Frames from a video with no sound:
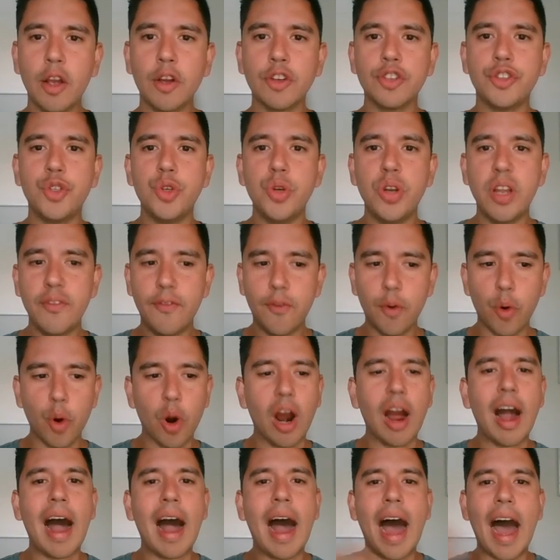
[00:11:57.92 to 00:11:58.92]
shooting for
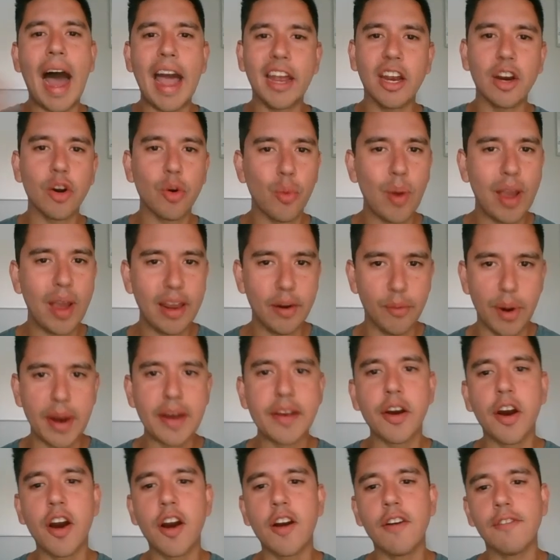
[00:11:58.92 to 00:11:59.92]
a higher rate of
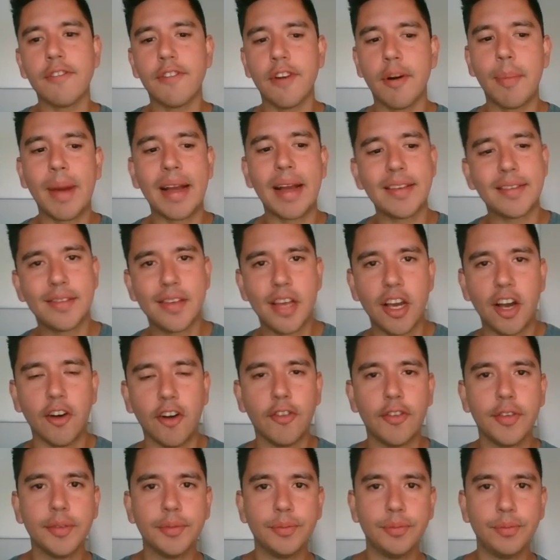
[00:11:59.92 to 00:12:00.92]
return for
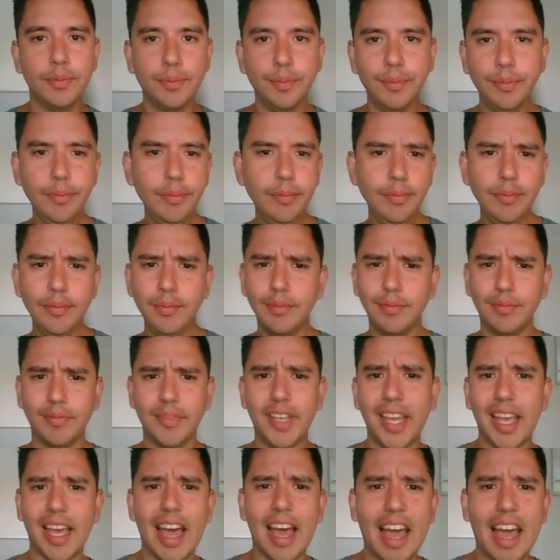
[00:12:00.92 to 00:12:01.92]
myself. Yeah,